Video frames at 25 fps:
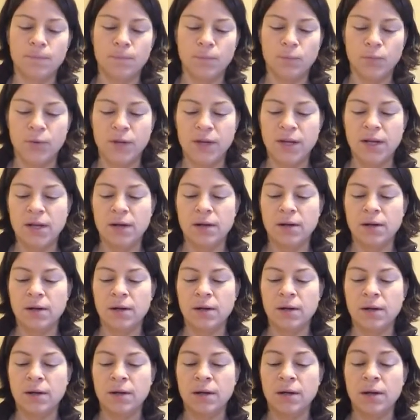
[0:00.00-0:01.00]
we
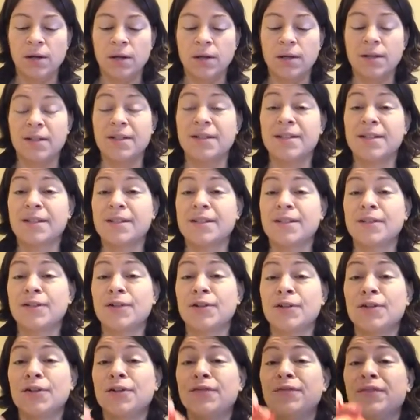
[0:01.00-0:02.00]
are
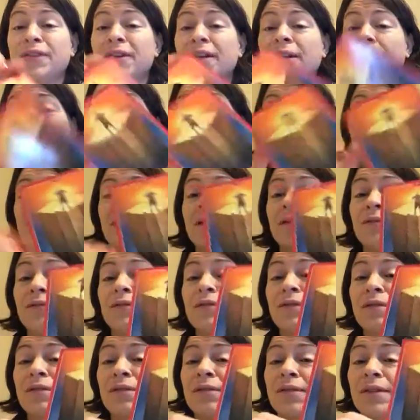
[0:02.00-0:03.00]
deserving
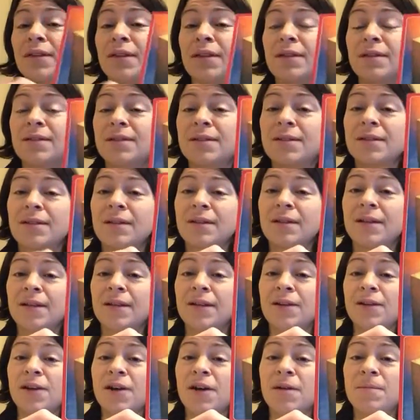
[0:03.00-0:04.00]
of the things
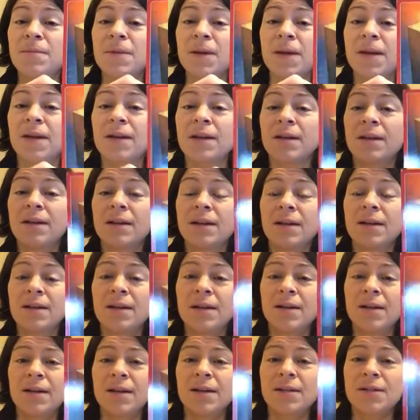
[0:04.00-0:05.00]
that are coming in.
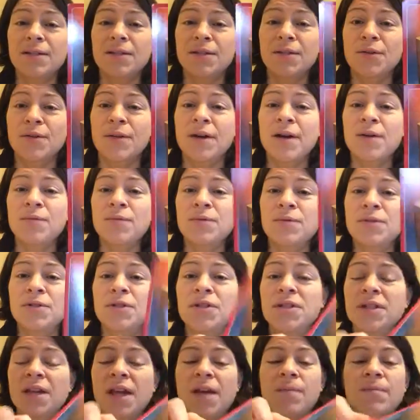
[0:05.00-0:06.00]
And so that one
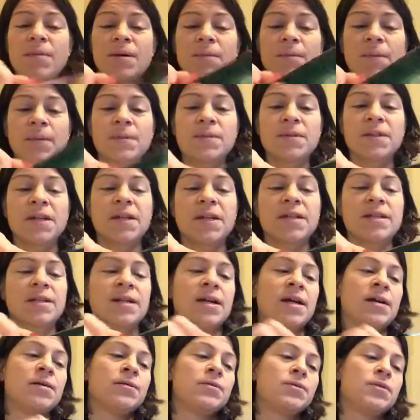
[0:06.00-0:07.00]
just came up upside
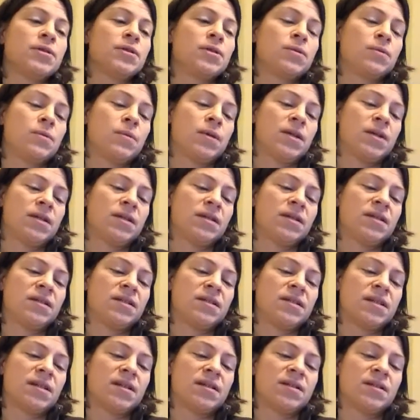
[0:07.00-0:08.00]
down. So what
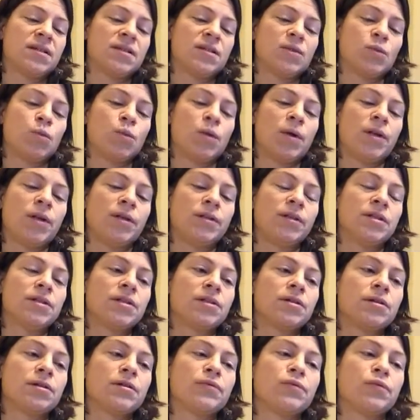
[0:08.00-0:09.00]
this says is
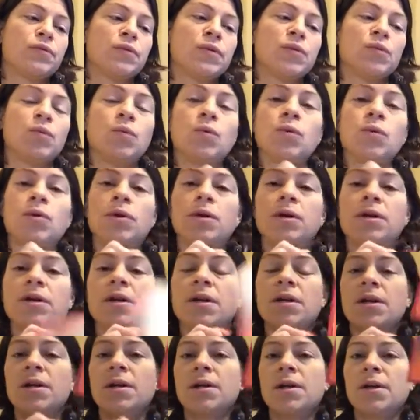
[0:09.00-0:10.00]
well-deserved reward.
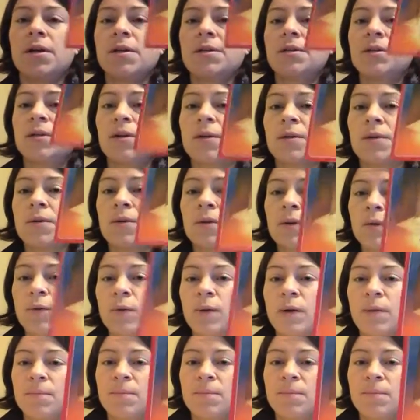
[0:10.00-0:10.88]
So